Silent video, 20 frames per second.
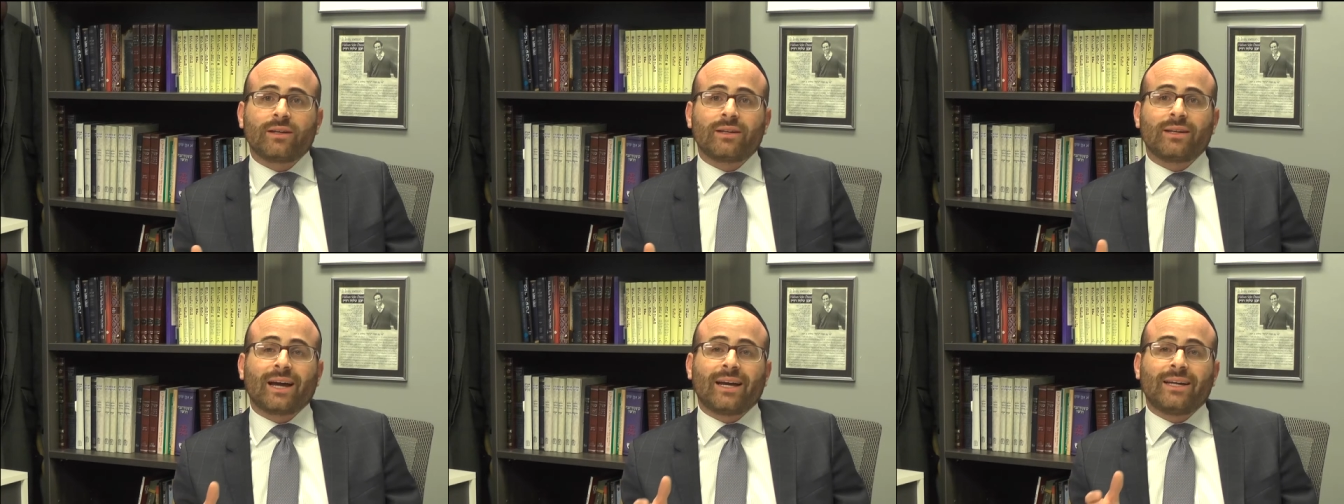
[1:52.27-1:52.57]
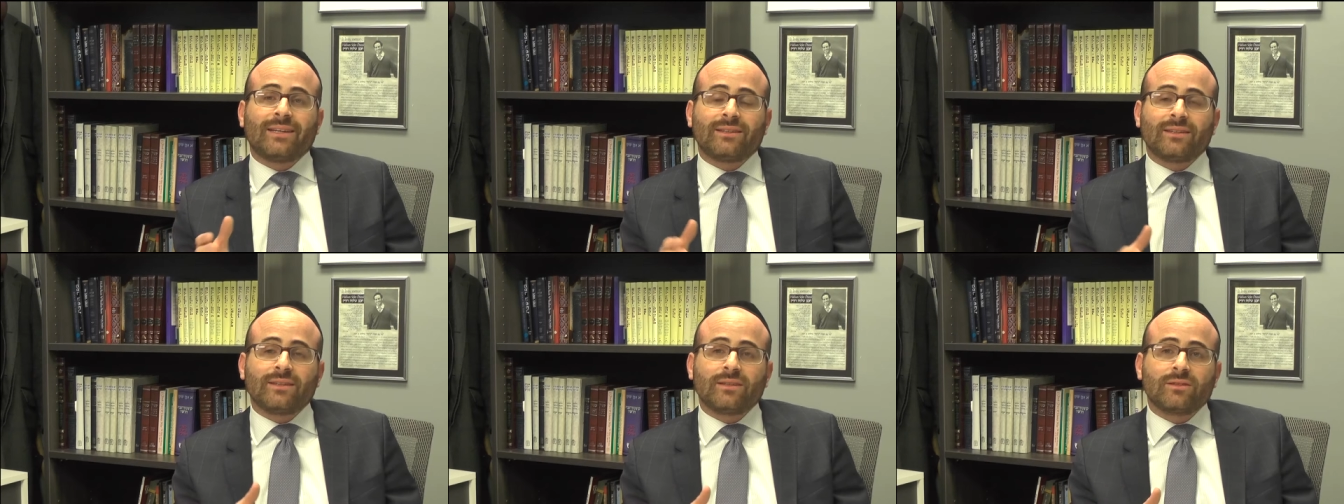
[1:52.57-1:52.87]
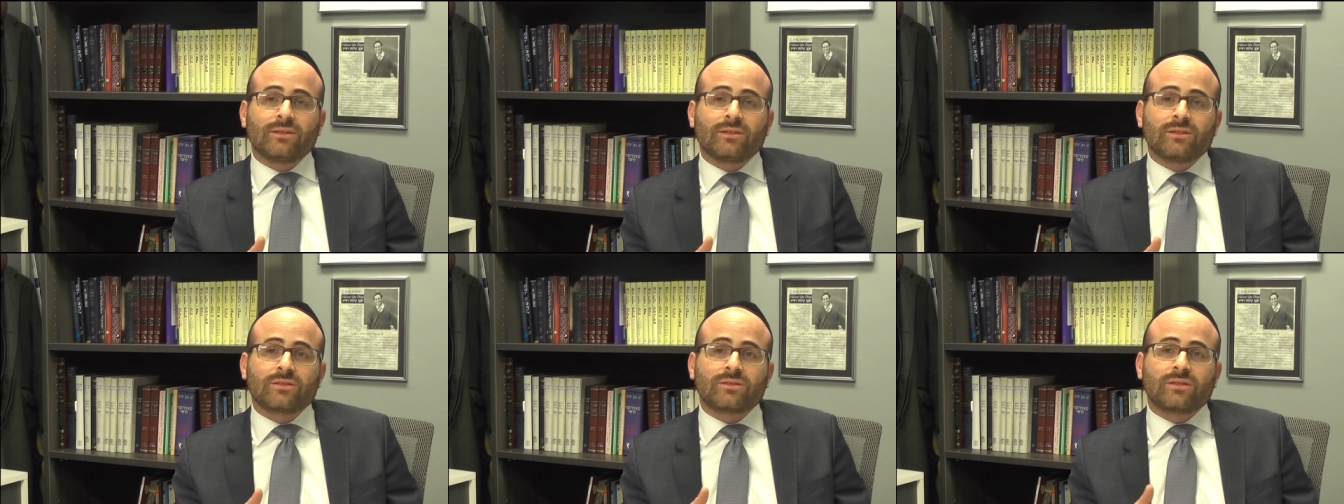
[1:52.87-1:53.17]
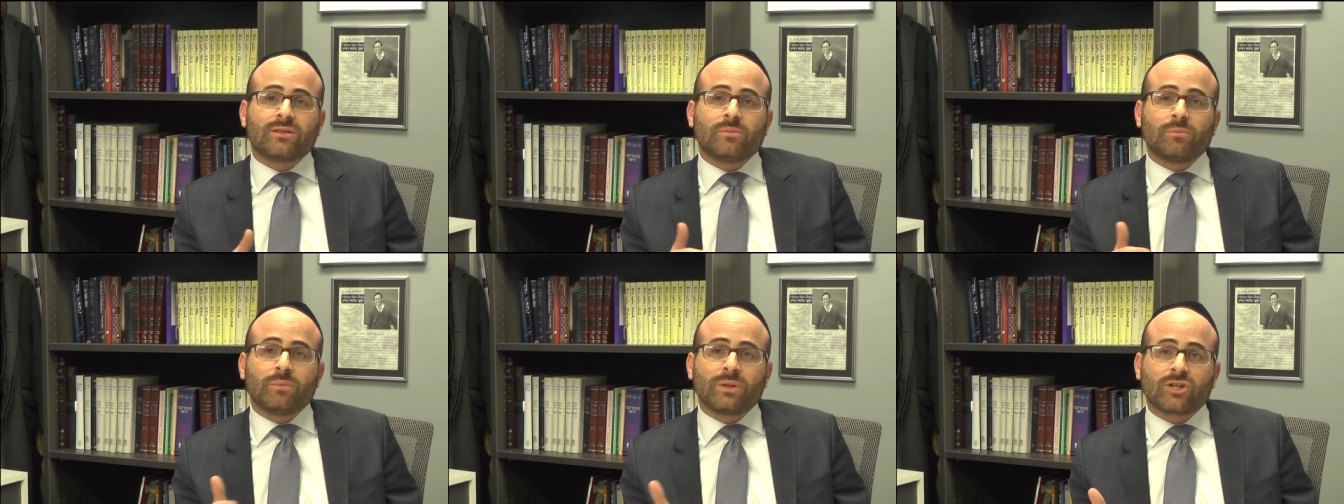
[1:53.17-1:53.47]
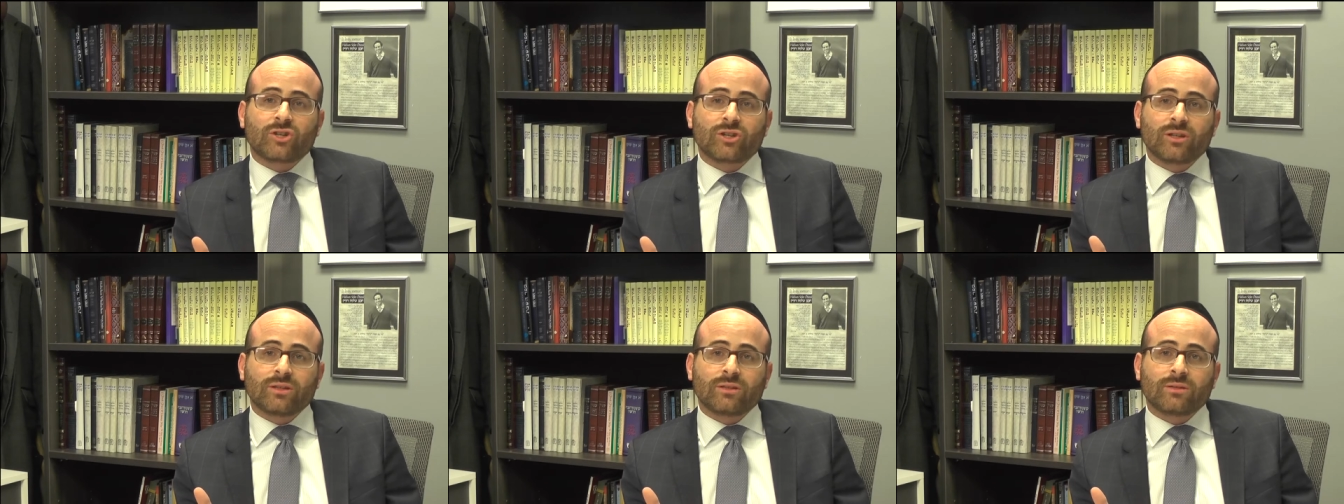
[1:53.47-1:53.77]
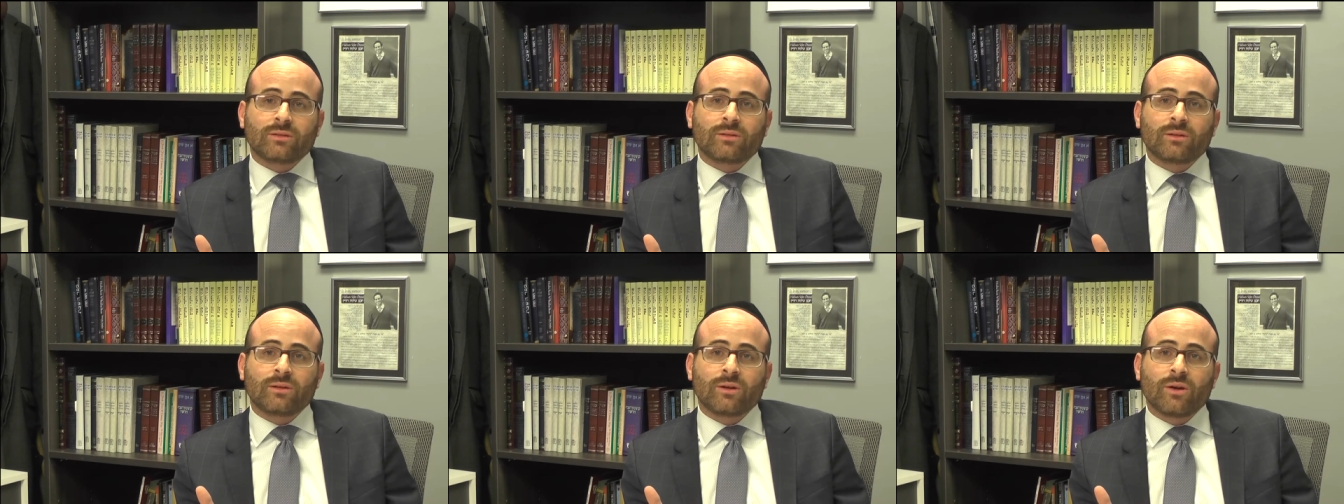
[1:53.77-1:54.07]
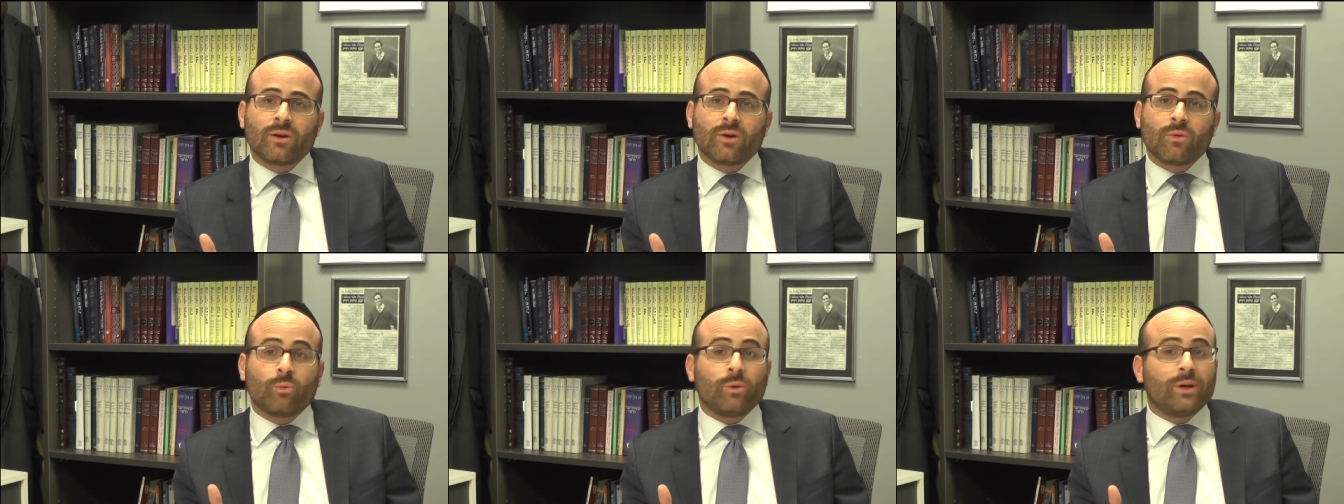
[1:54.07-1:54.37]
in ideals and mission?
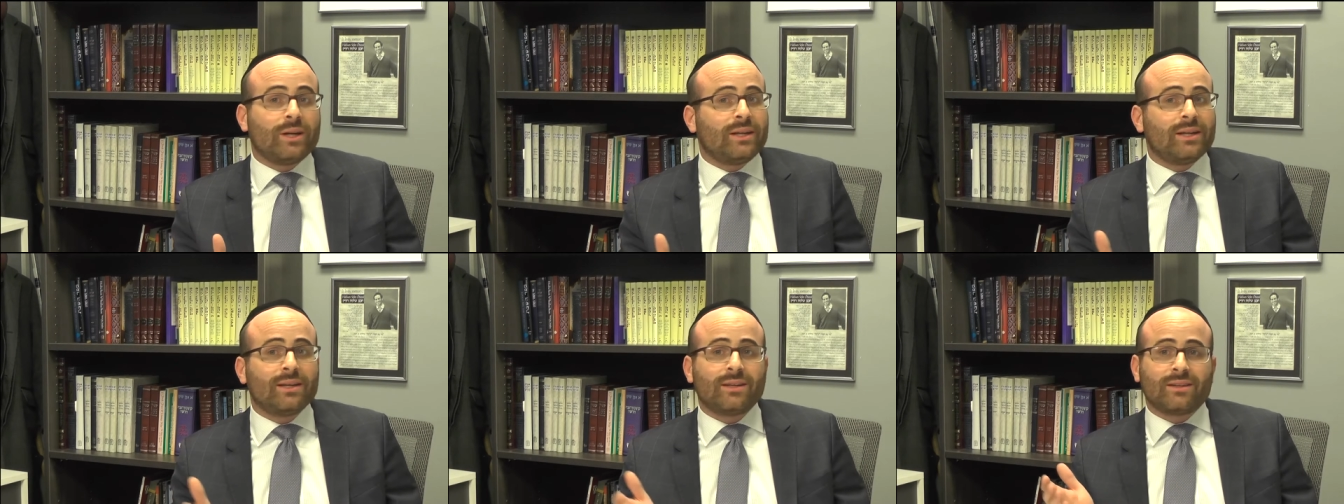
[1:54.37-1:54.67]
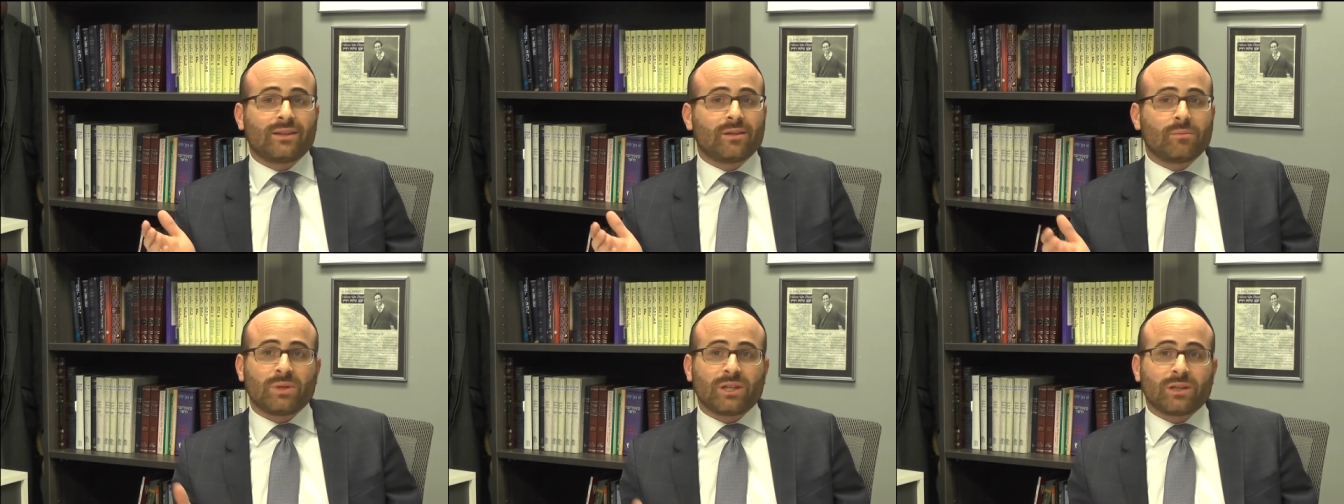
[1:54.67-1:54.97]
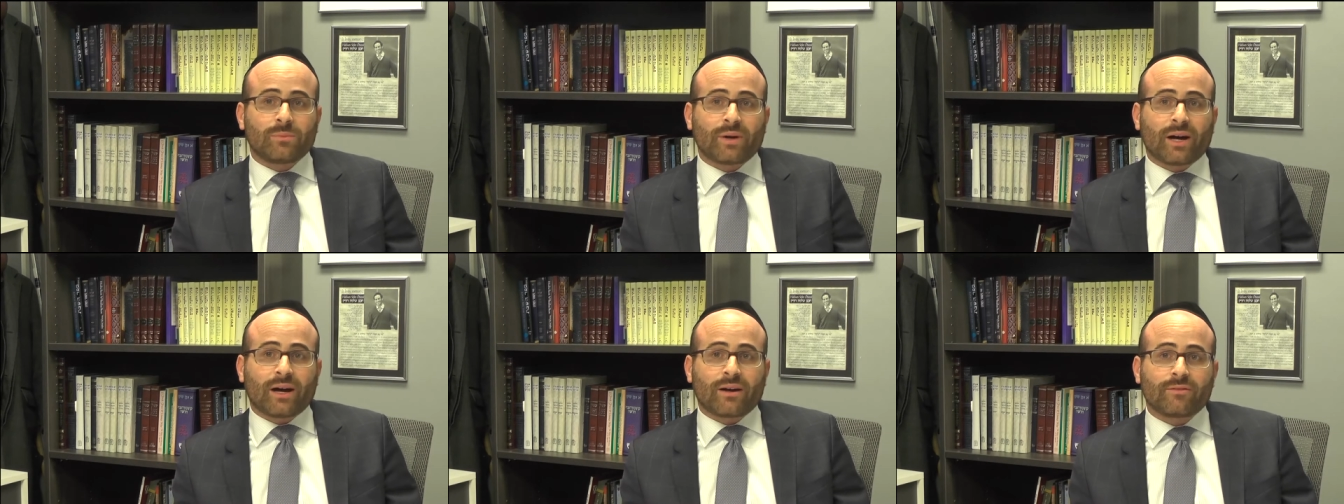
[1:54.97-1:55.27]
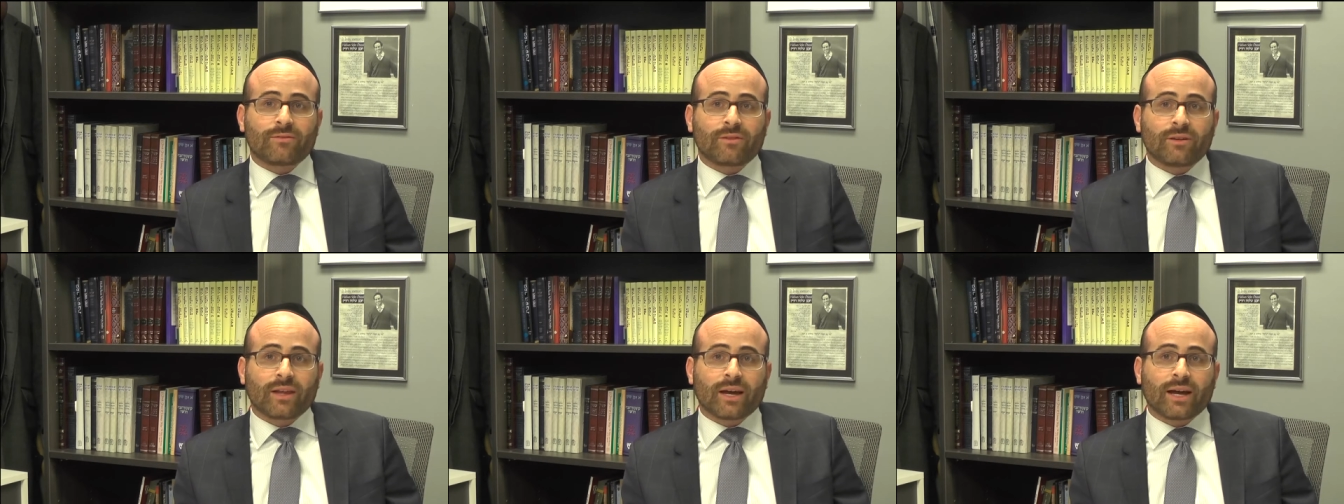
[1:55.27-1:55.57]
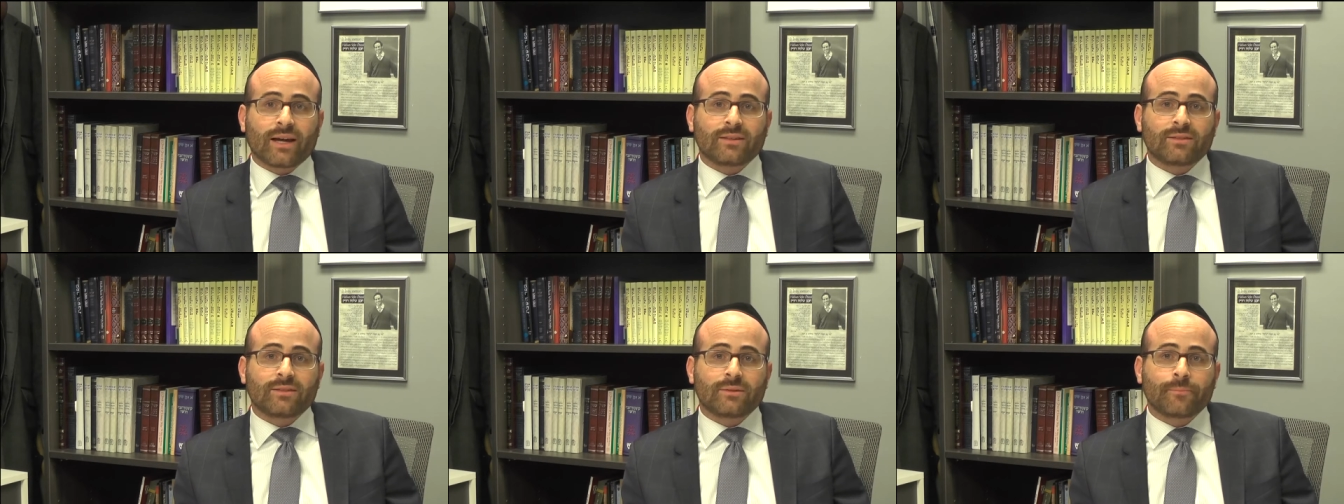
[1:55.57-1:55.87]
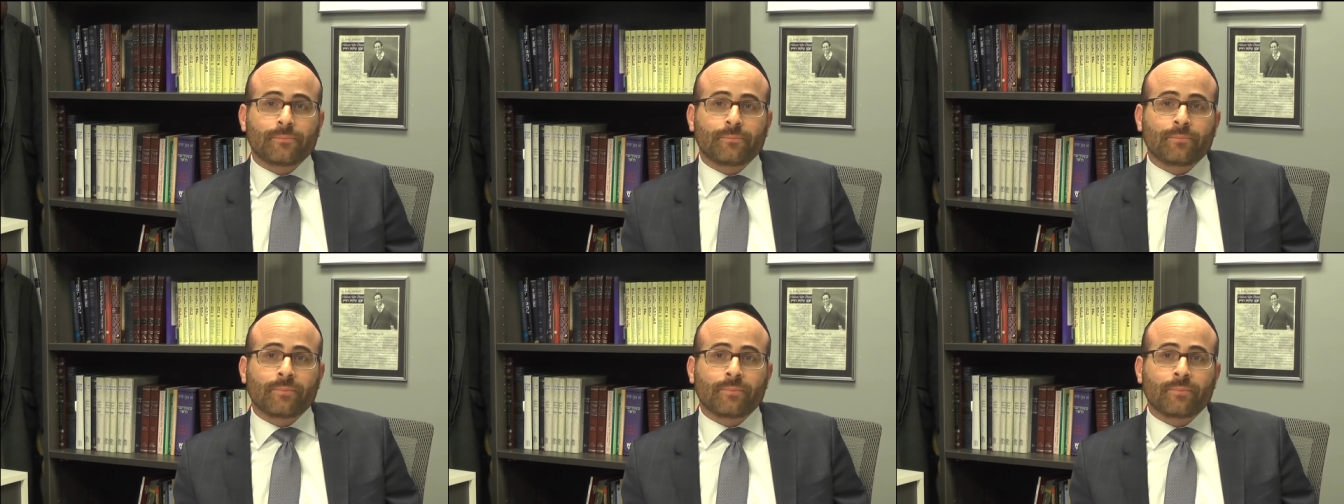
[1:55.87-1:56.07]
We needed the Midbar for that.